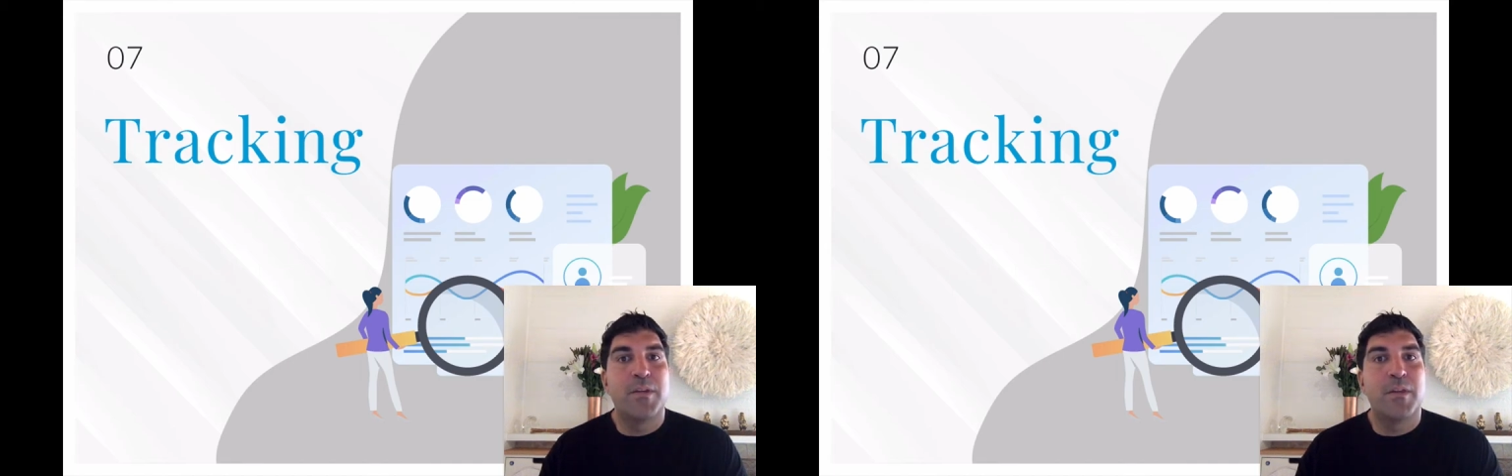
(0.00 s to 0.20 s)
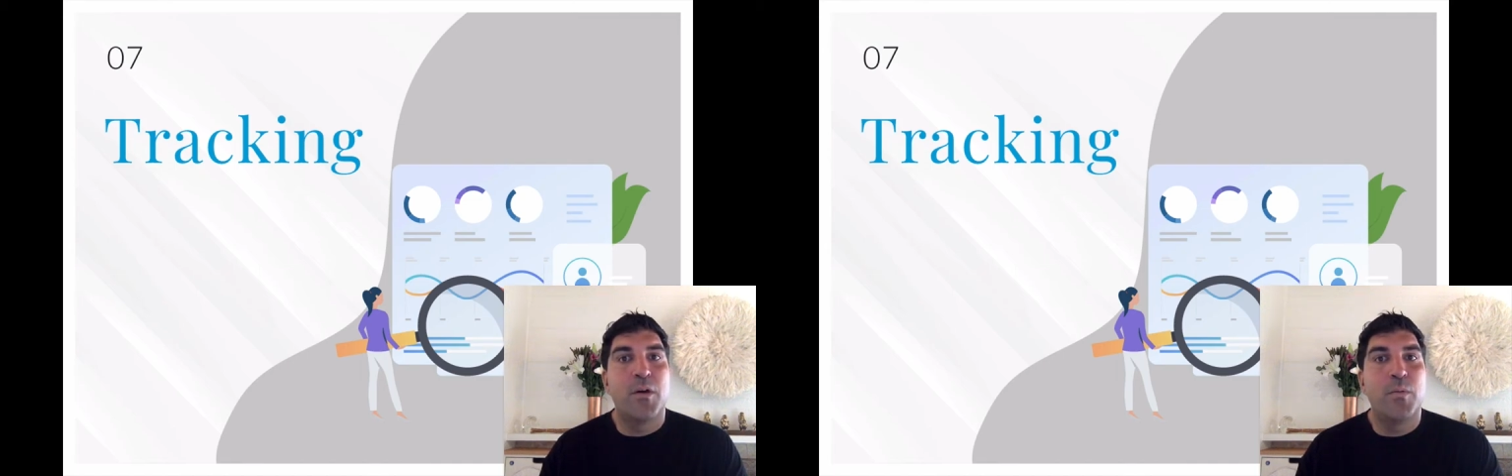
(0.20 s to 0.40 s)

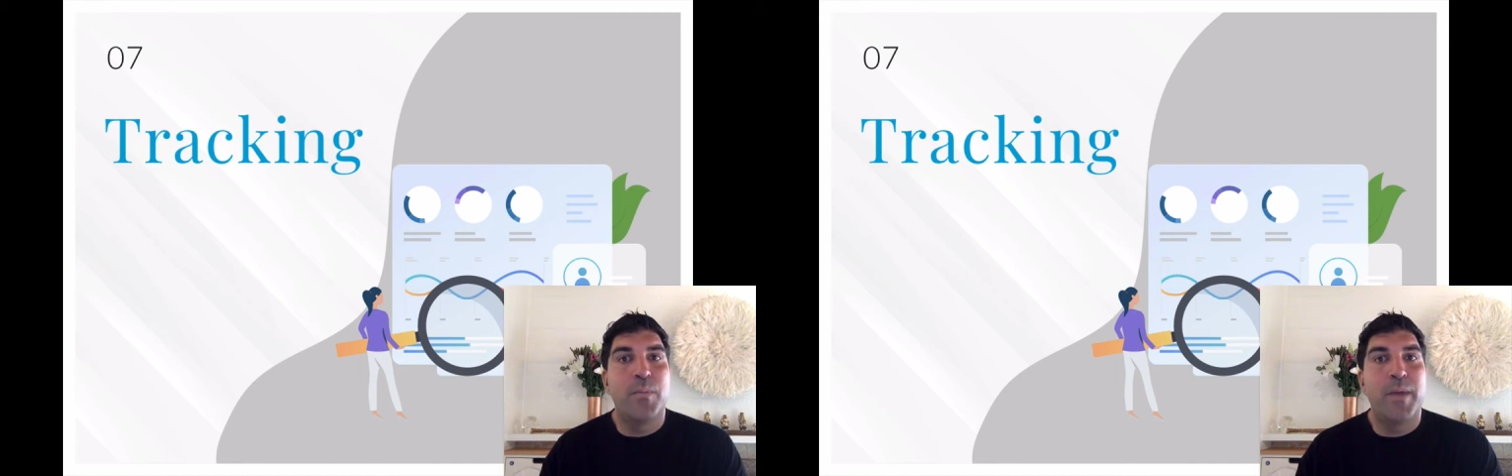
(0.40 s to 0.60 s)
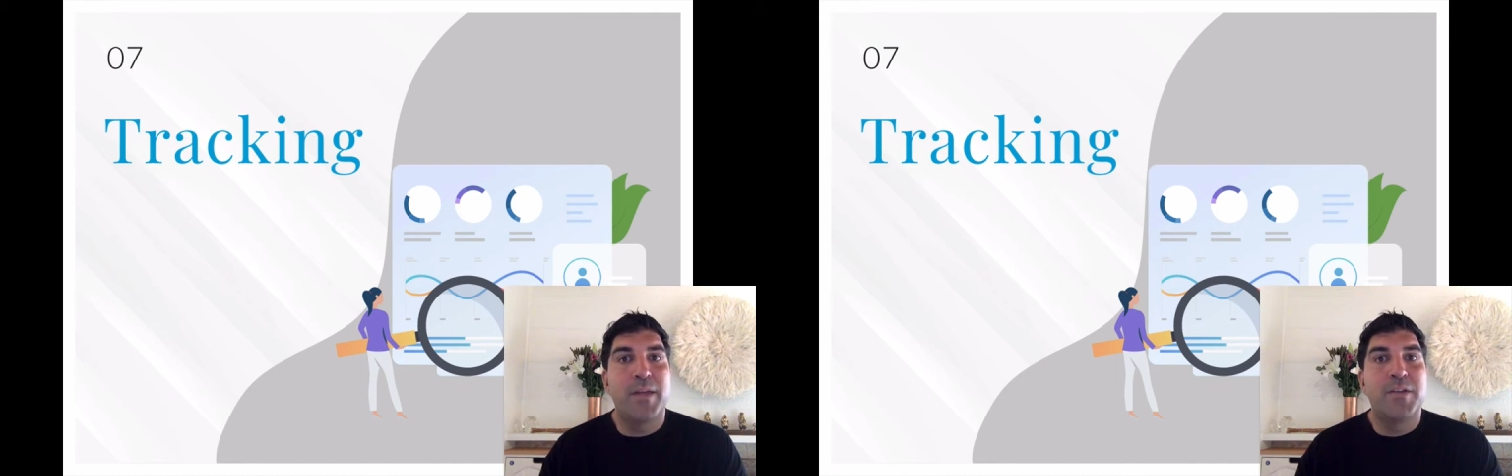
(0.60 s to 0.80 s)
to the home
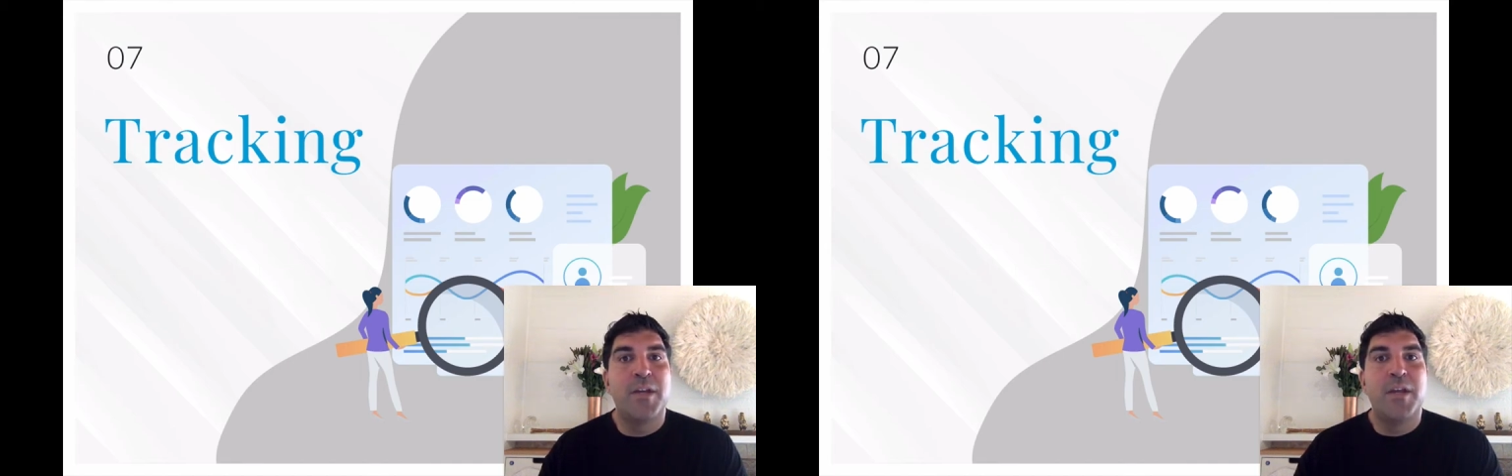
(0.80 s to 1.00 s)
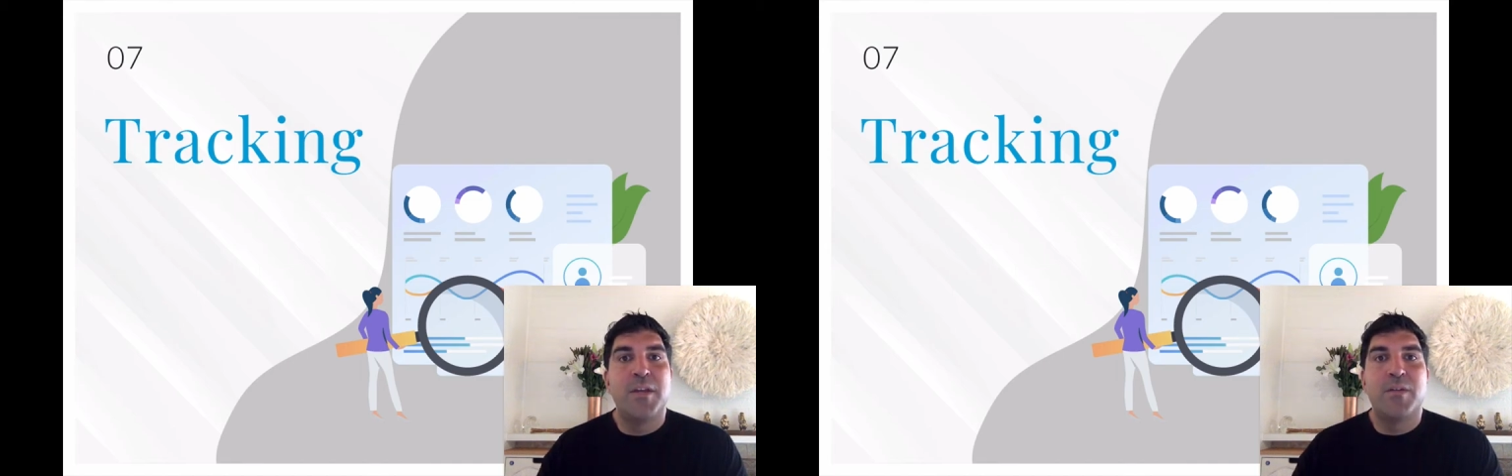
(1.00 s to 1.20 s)
page
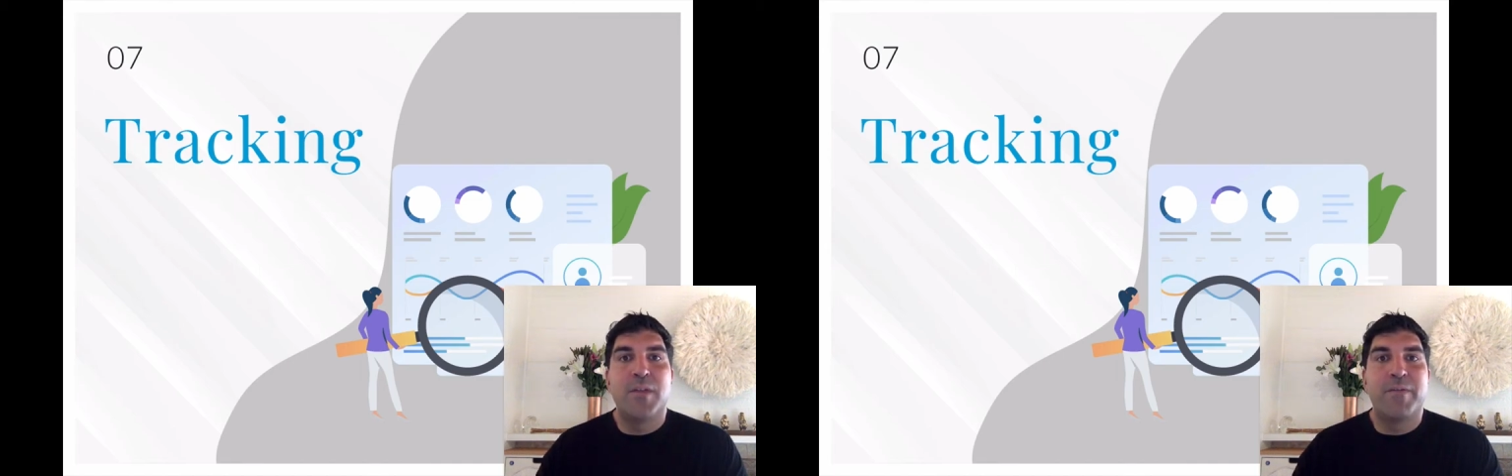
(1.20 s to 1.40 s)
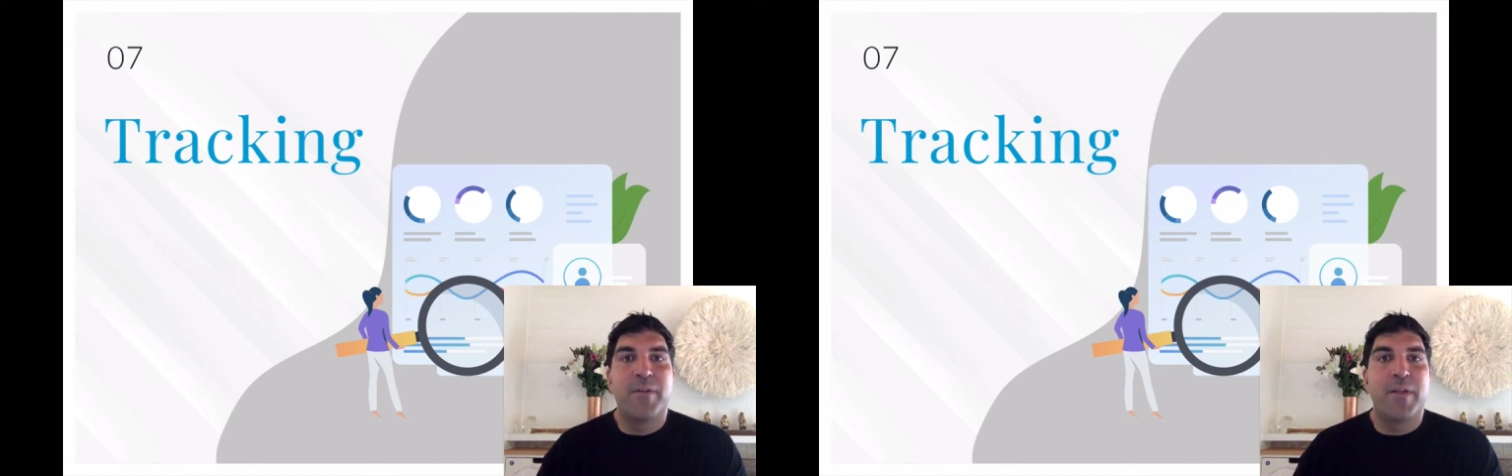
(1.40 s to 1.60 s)
to
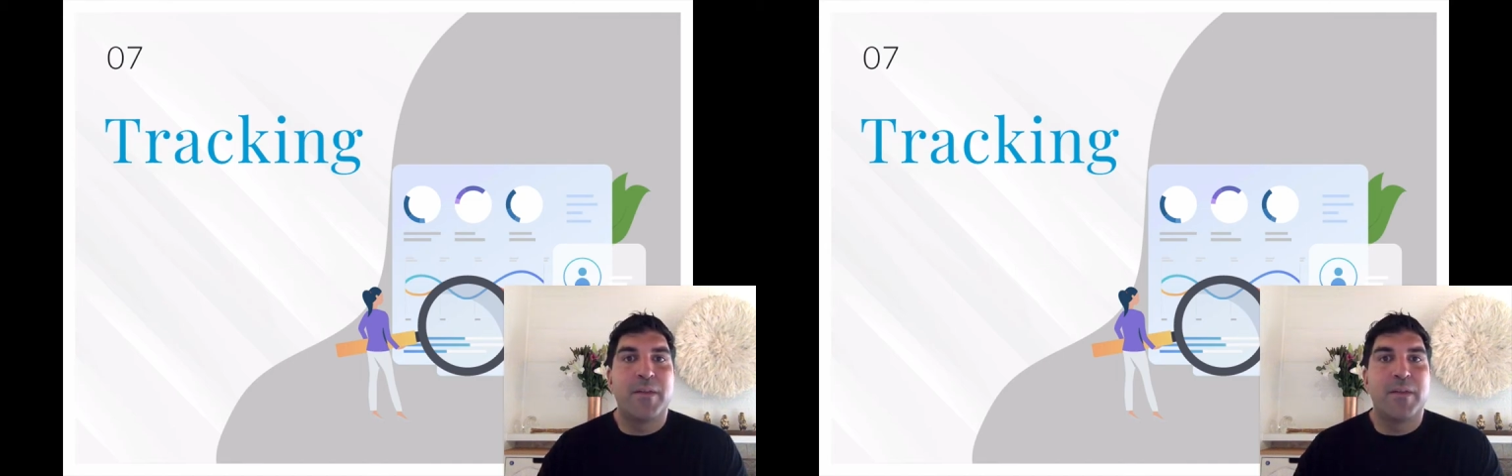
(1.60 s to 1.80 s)
they fill up,